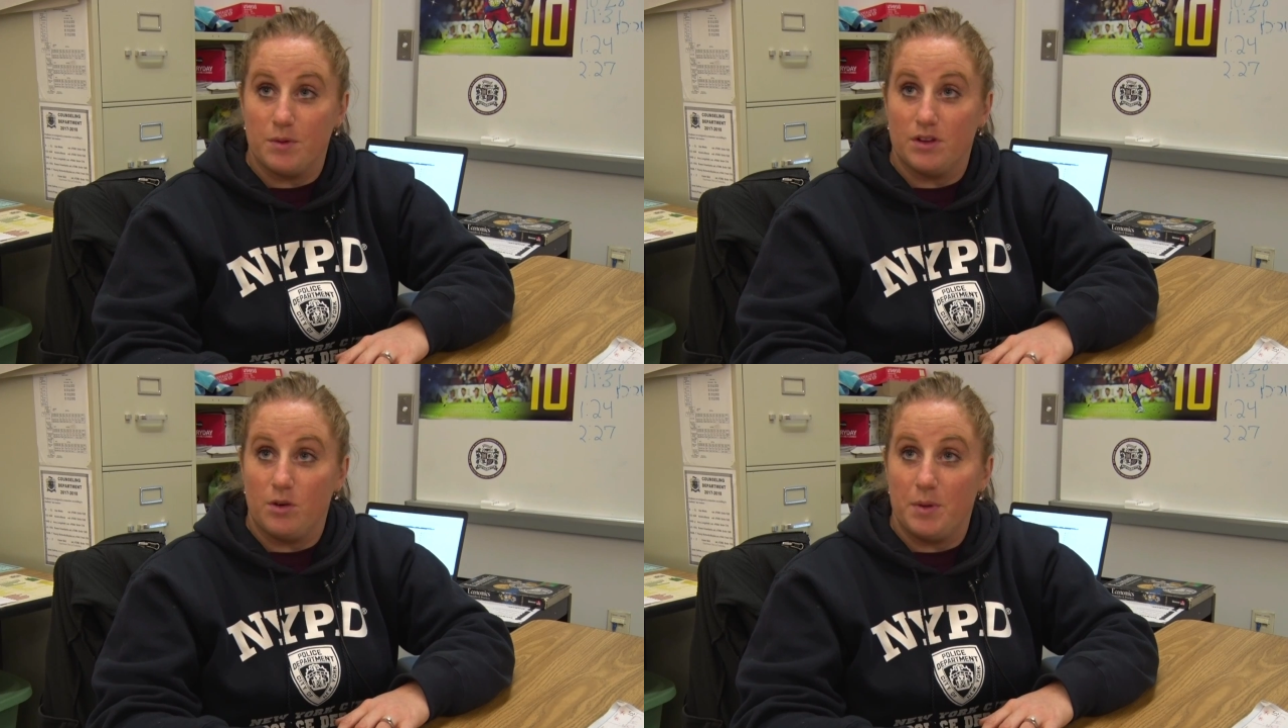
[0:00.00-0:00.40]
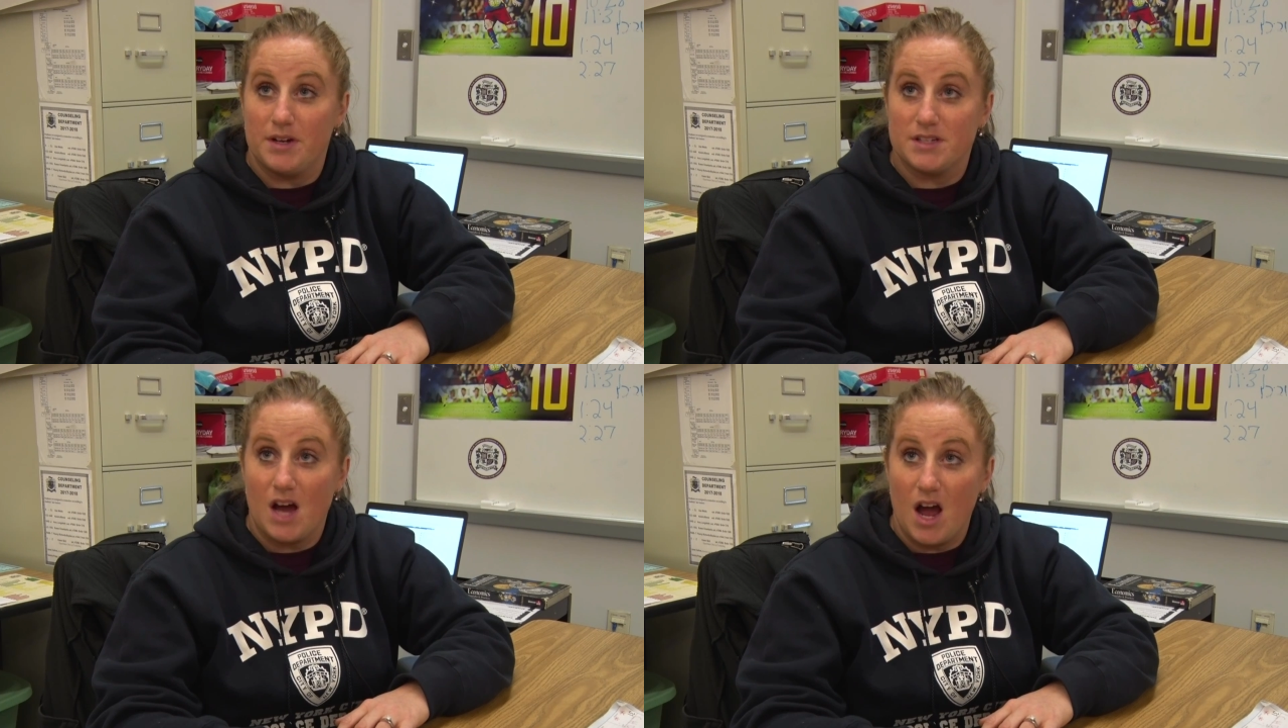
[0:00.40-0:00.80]
them a little bit
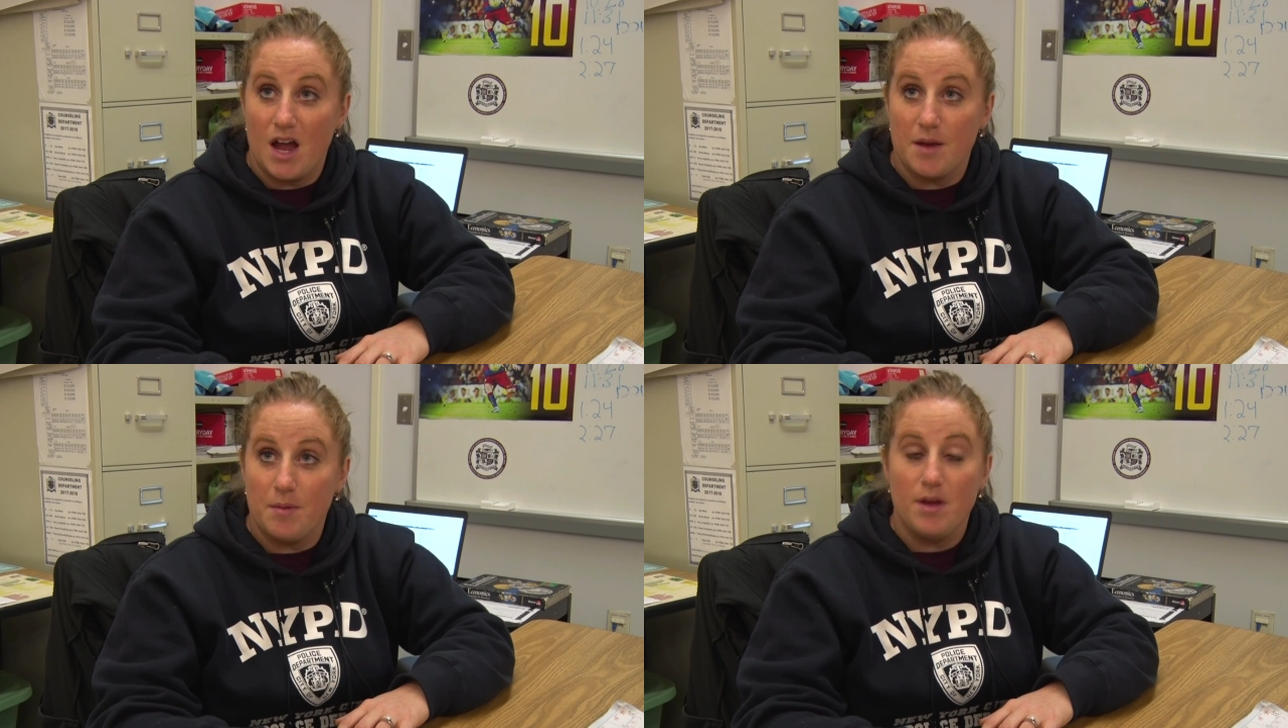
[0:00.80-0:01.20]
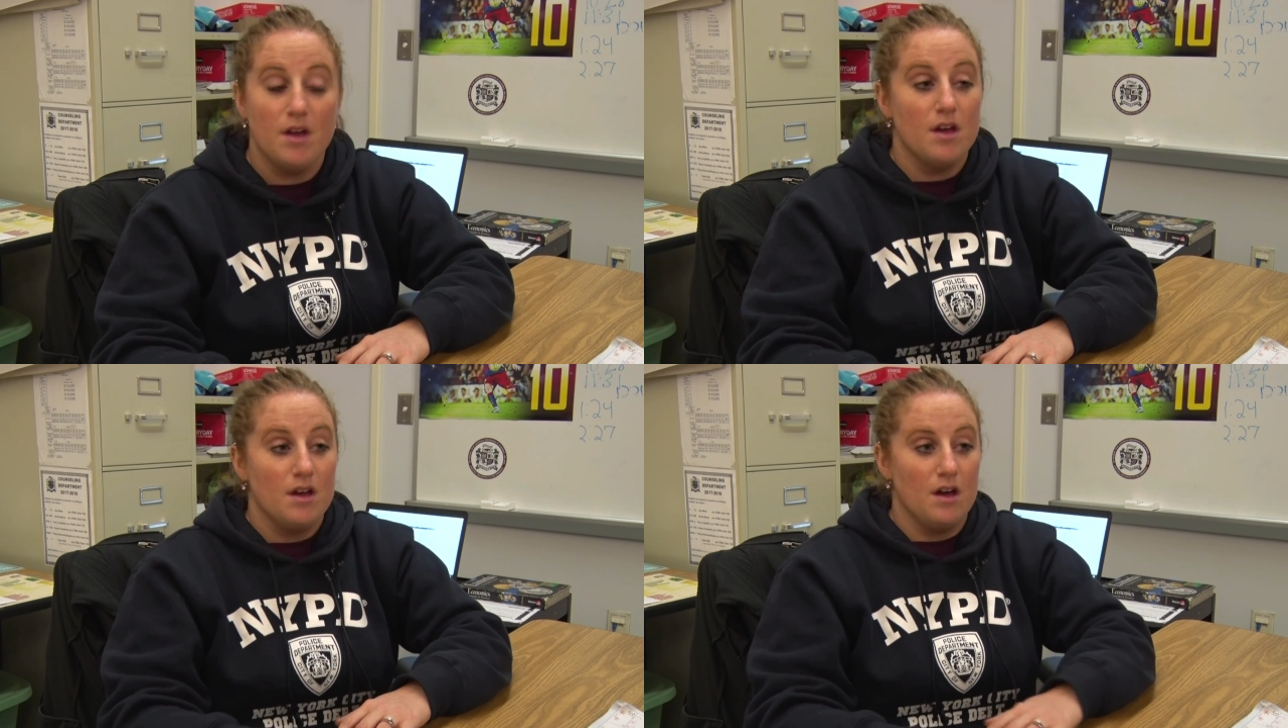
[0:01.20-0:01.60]
of time,
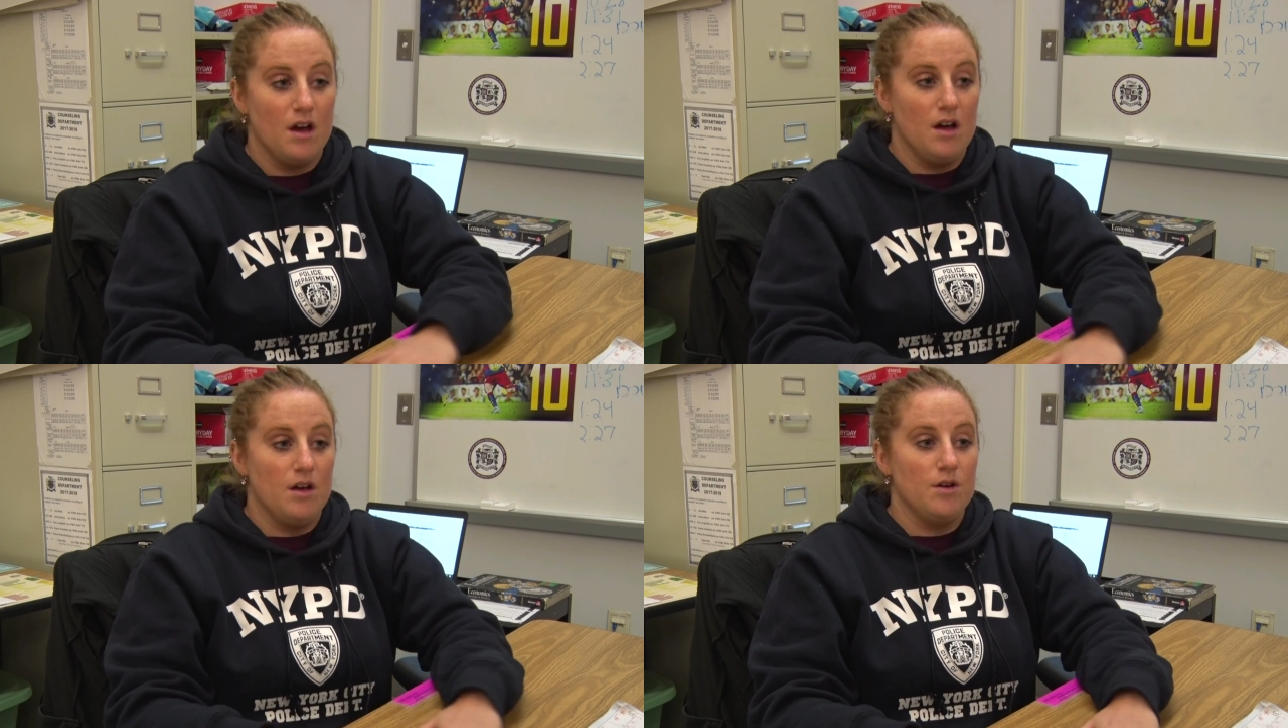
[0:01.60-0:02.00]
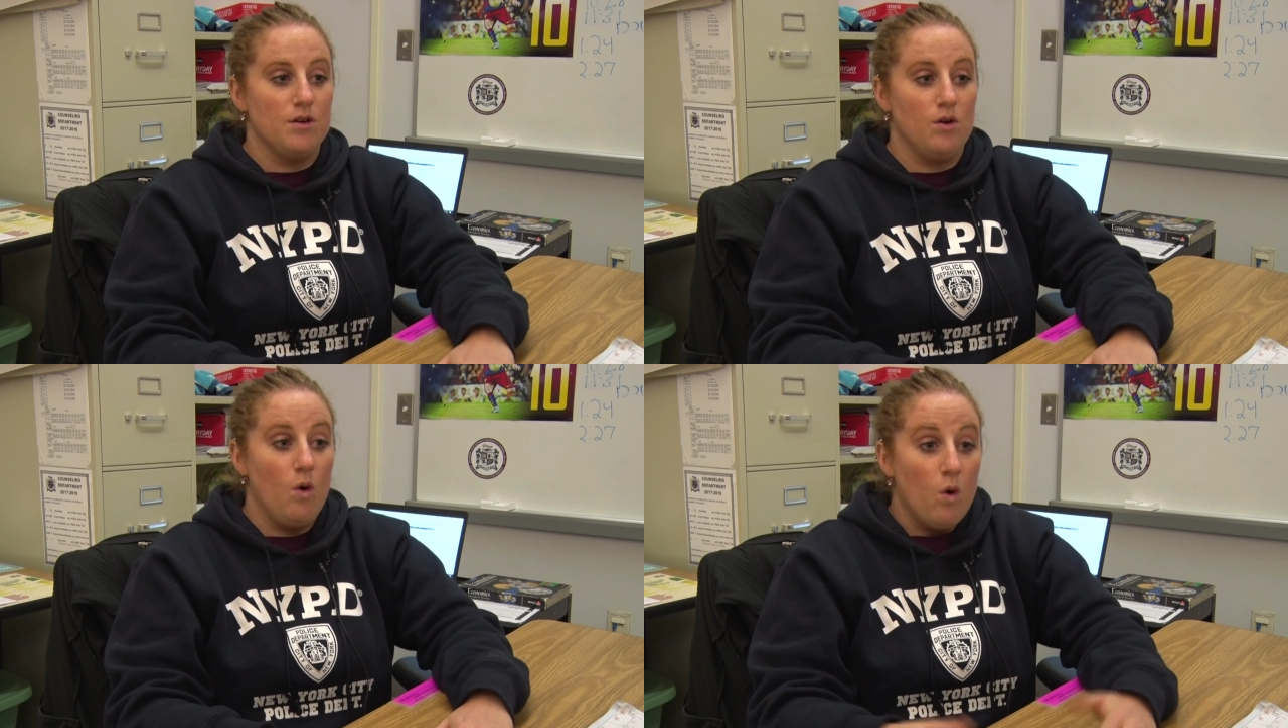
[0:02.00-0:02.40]

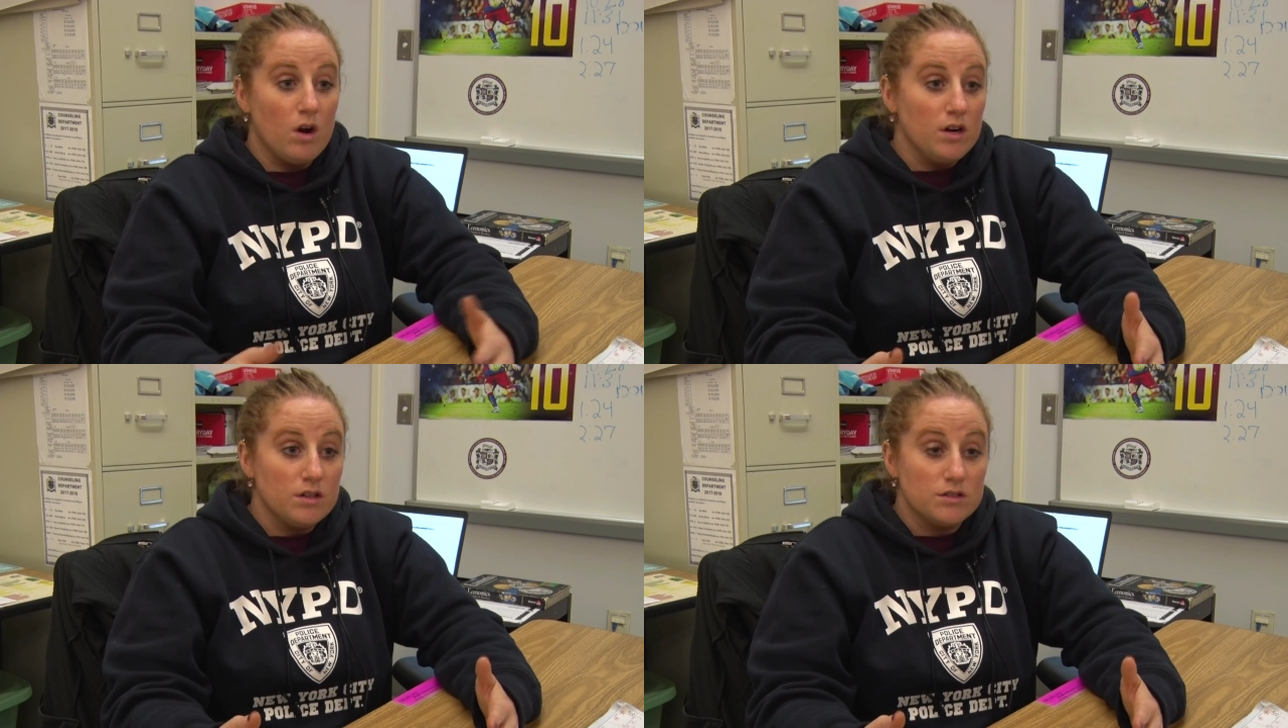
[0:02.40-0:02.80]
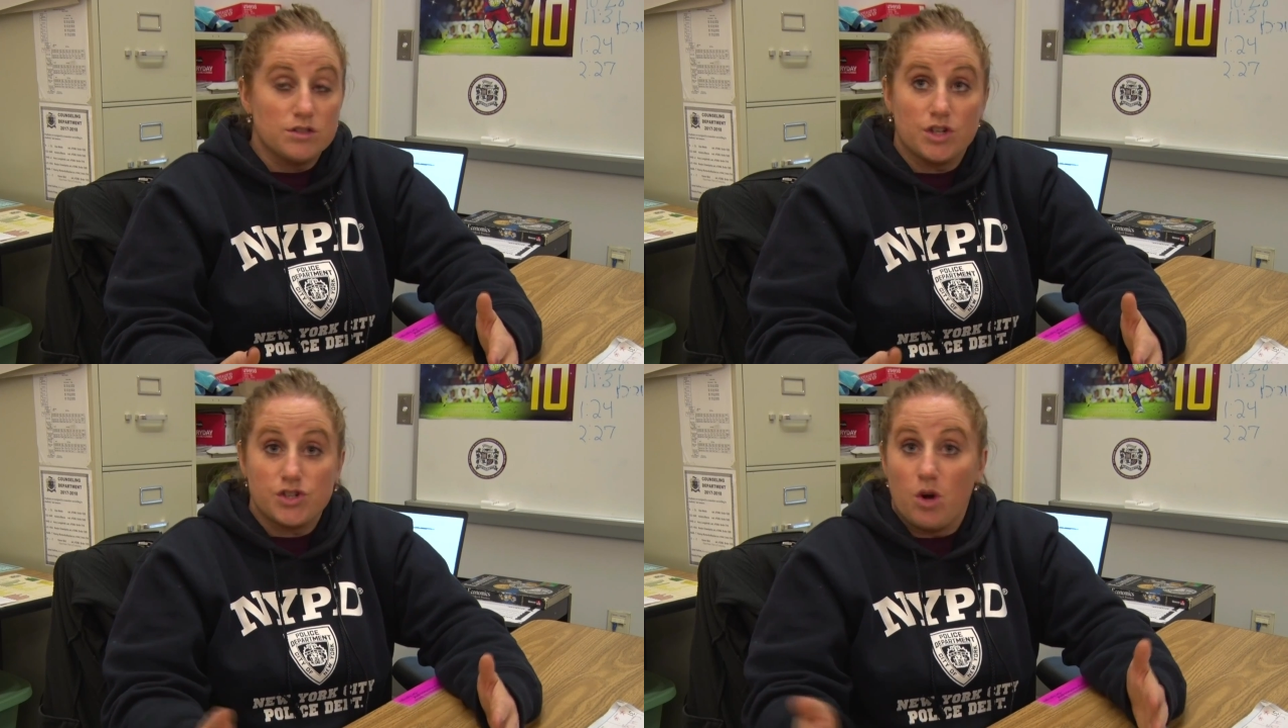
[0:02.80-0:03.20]
or
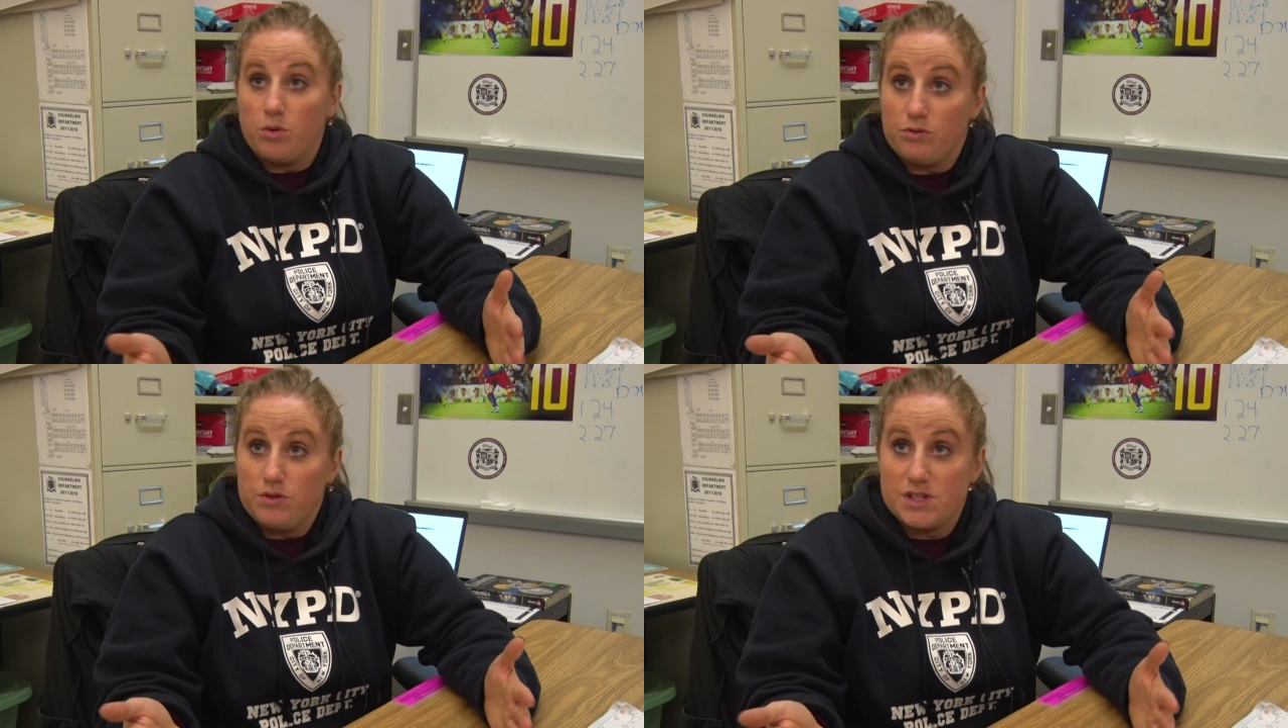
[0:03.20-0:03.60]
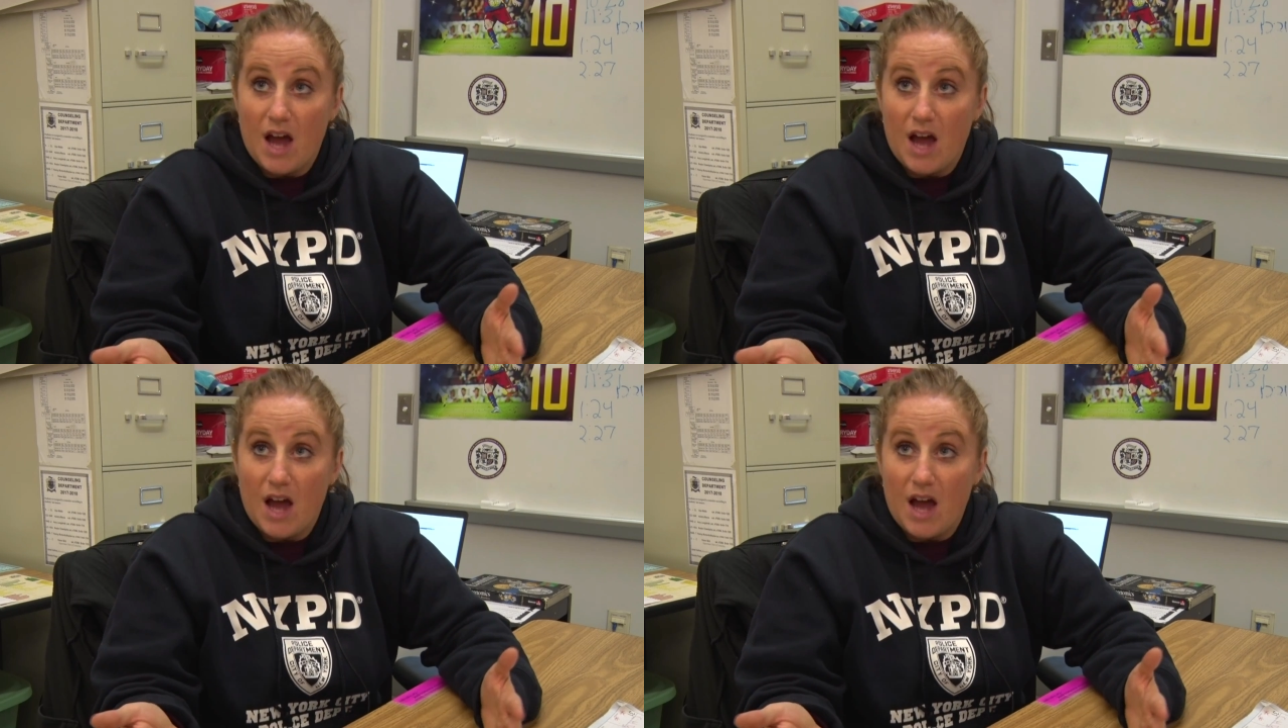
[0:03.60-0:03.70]
just go through the